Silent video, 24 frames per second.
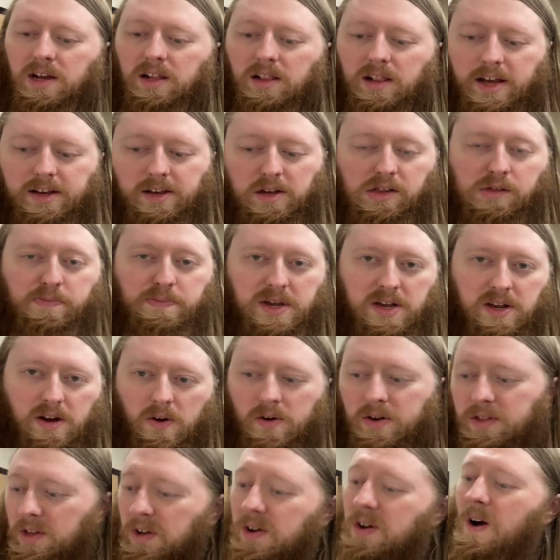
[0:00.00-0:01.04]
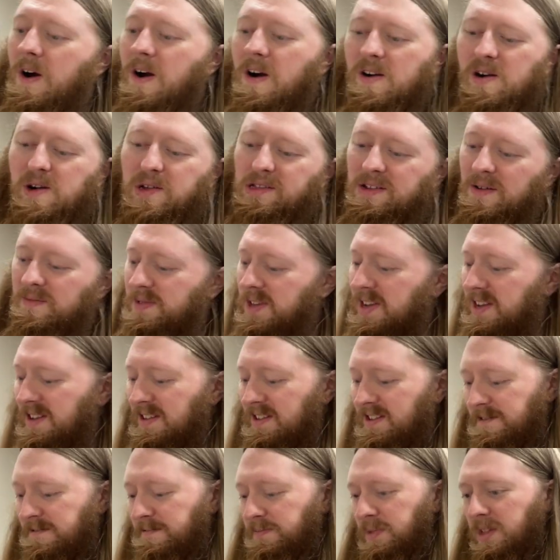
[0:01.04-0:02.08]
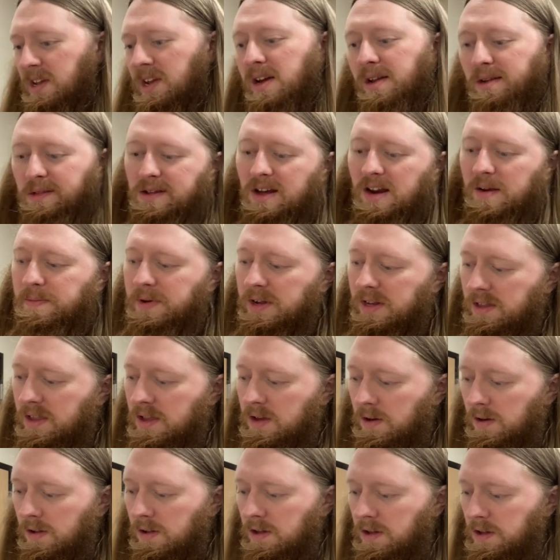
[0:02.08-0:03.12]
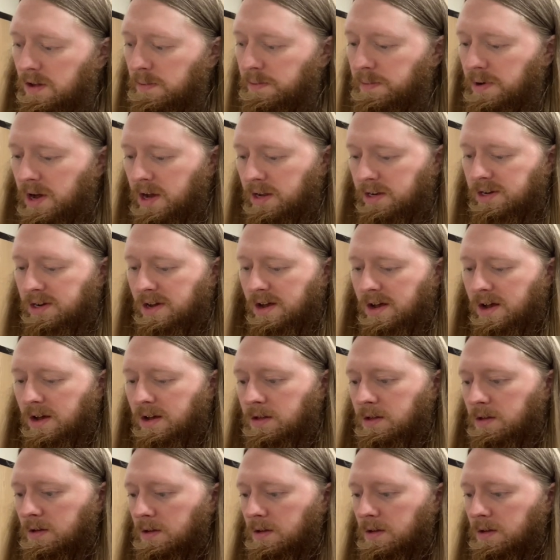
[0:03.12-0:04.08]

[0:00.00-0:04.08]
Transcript: like a speaker in the car or something. It's not a big deal, but uh,